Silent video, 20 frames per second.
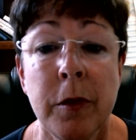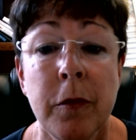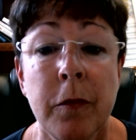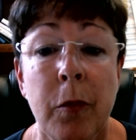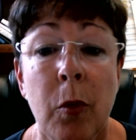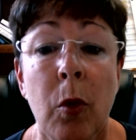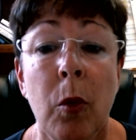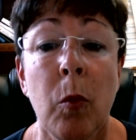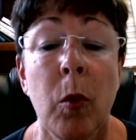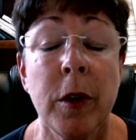
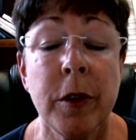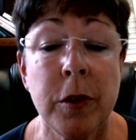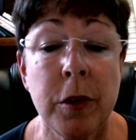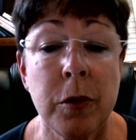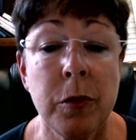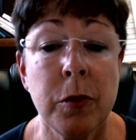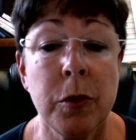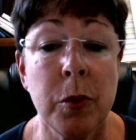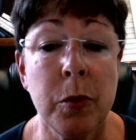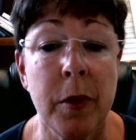
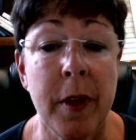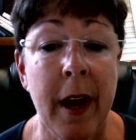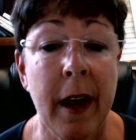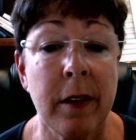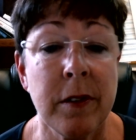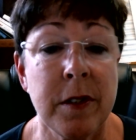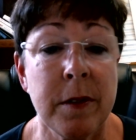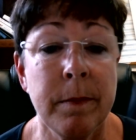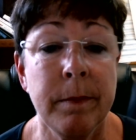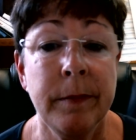
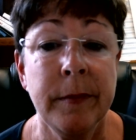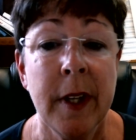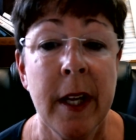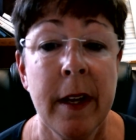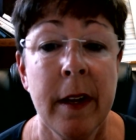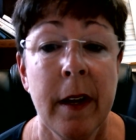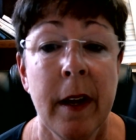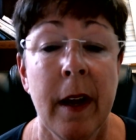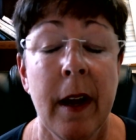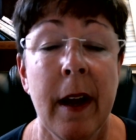541-412-2000.
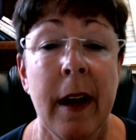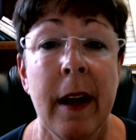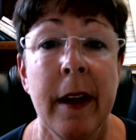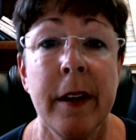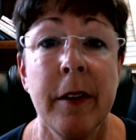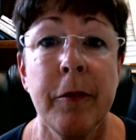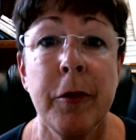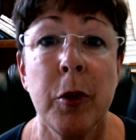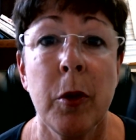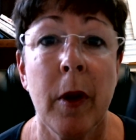
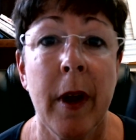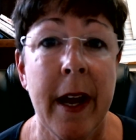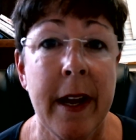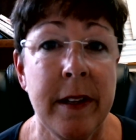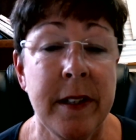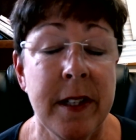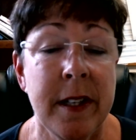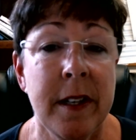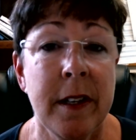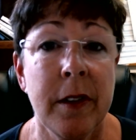If you are
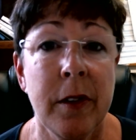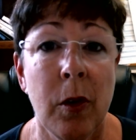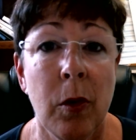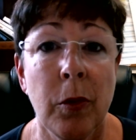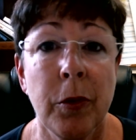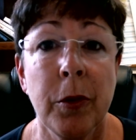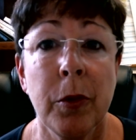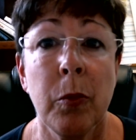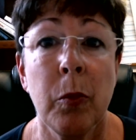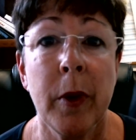18 and
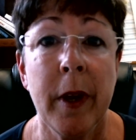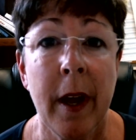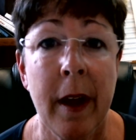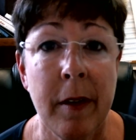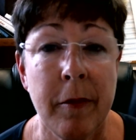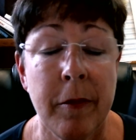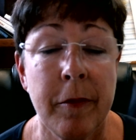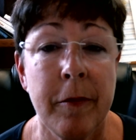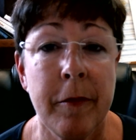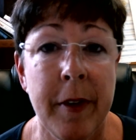older, we
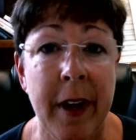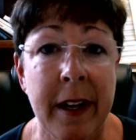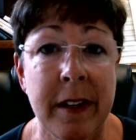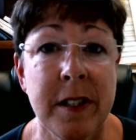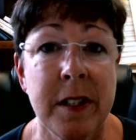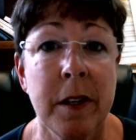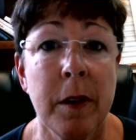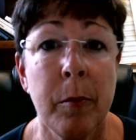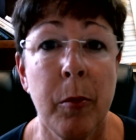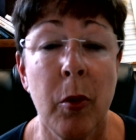have
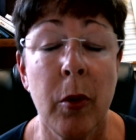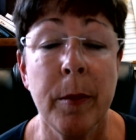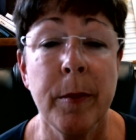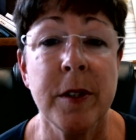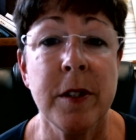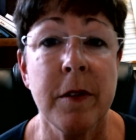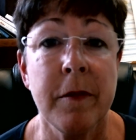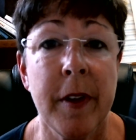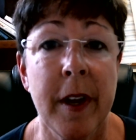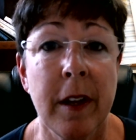vaccine
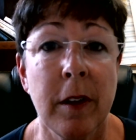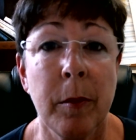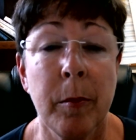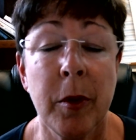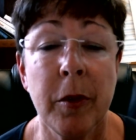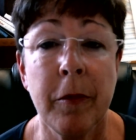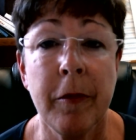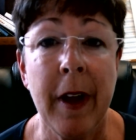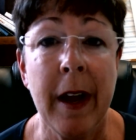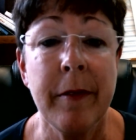appointments
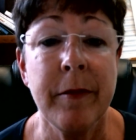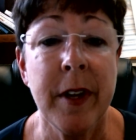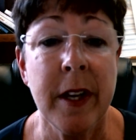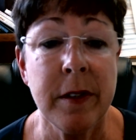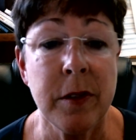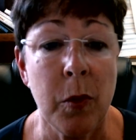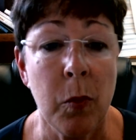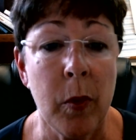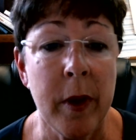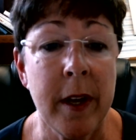available 5
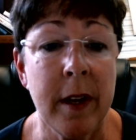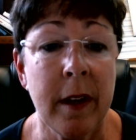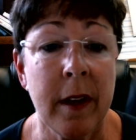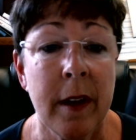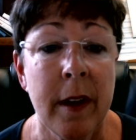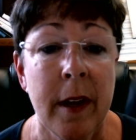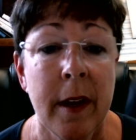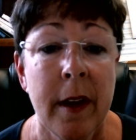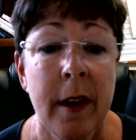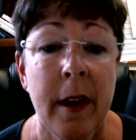days a week.
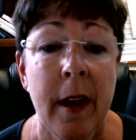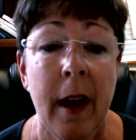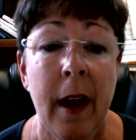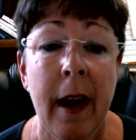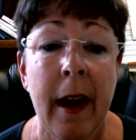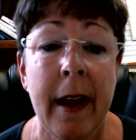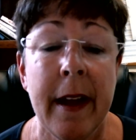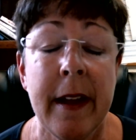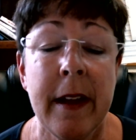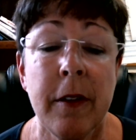
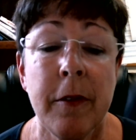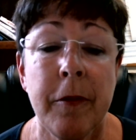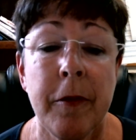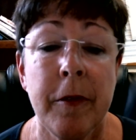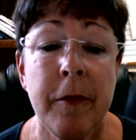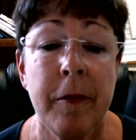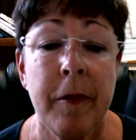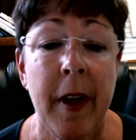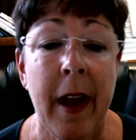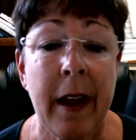If,
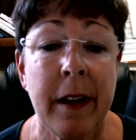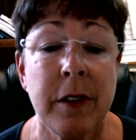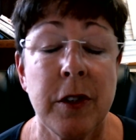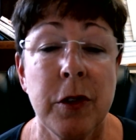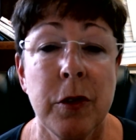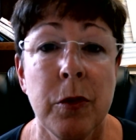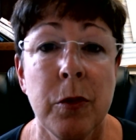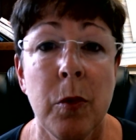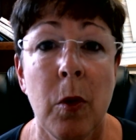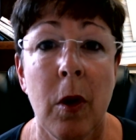in fact,
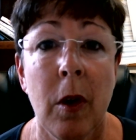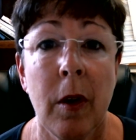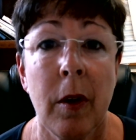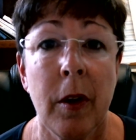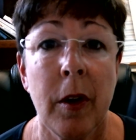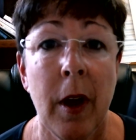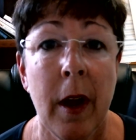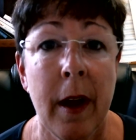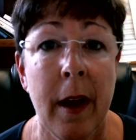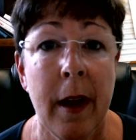you
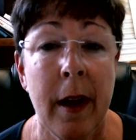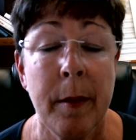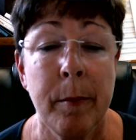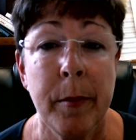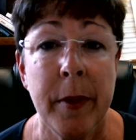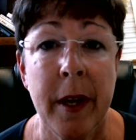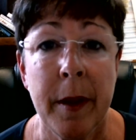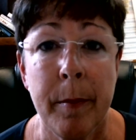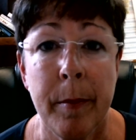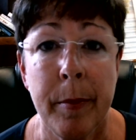are
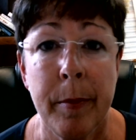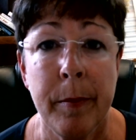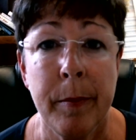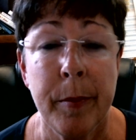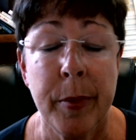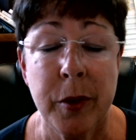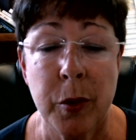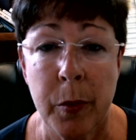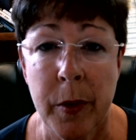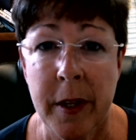
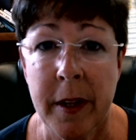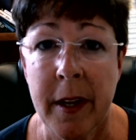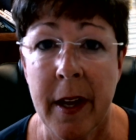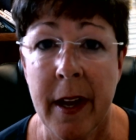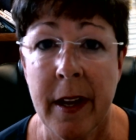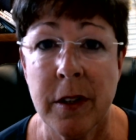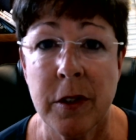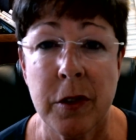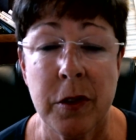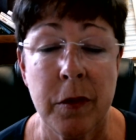between the
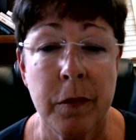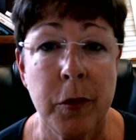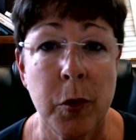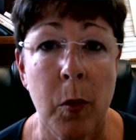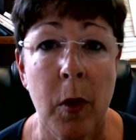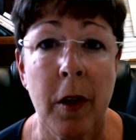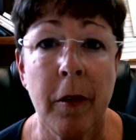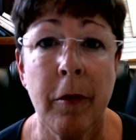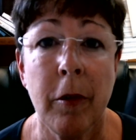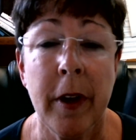ages of
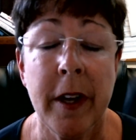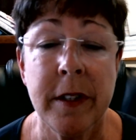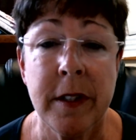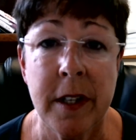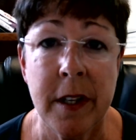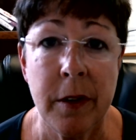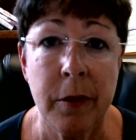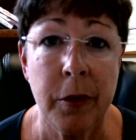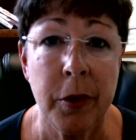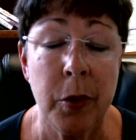12 or
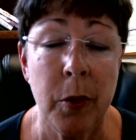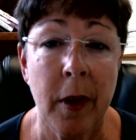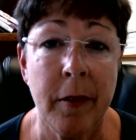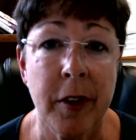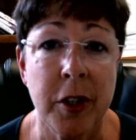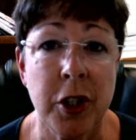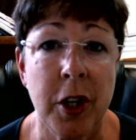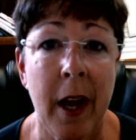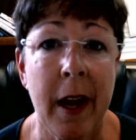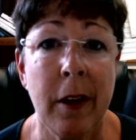18, or you have a
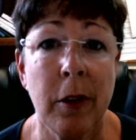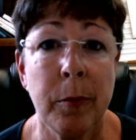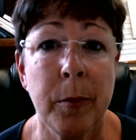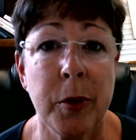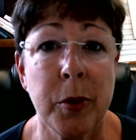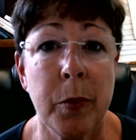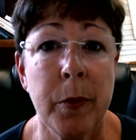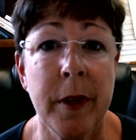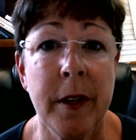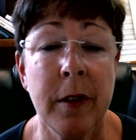child
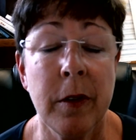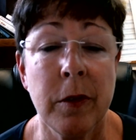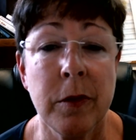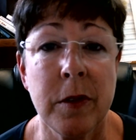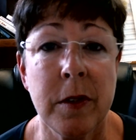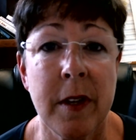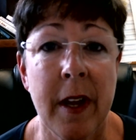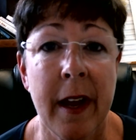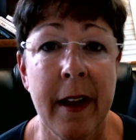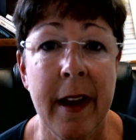between
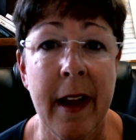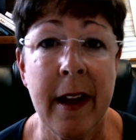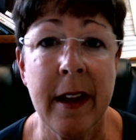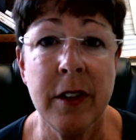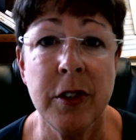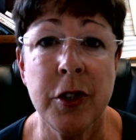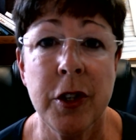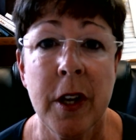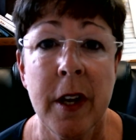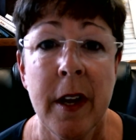that
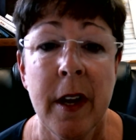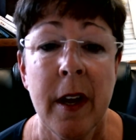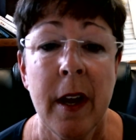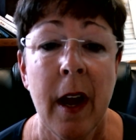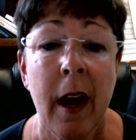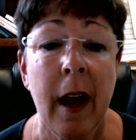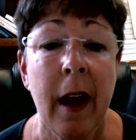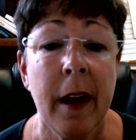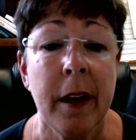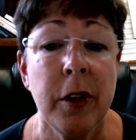age,
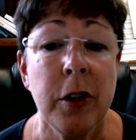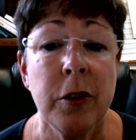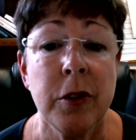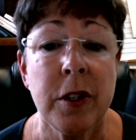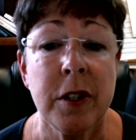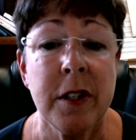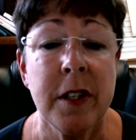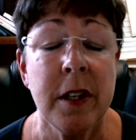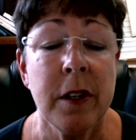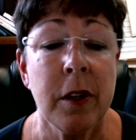you
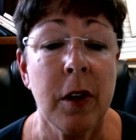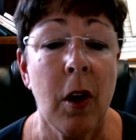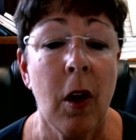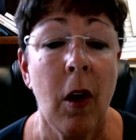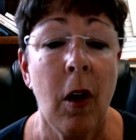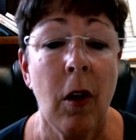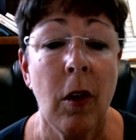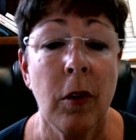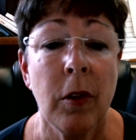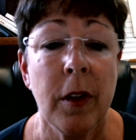just need to
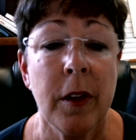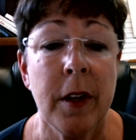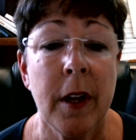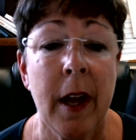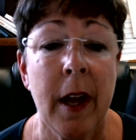call